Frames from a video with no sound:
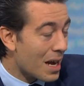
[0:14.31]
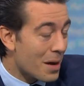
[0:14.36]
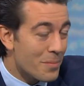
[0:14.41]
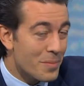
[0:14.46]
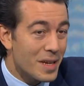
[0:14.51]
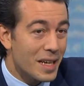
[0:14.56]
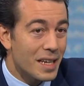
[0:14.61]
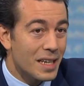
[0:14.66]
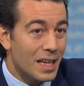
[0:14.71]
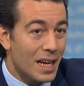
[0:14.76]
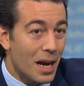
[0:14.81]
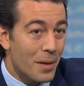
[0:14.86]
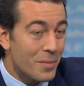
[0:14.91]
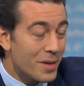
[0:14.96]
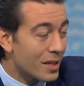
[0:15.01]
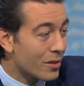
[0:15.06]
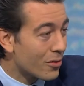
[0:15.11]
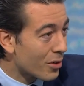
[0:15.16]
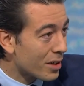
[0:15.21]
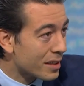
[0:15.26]
a big a
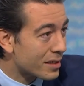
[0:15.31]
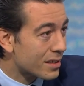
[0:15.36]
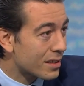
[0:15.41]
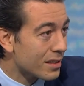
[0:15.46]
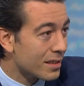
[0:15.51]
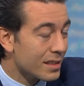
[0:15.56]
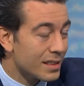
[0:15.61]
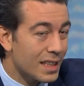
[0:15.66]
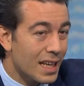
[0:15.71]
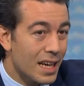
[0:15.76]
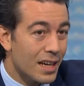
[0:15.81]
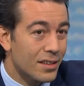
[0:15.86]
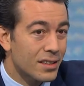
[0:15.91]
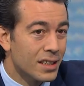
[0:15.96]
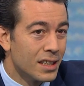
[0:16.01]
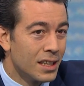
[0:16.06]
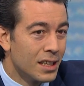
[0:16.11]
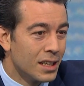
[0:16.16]
big risk uh, there.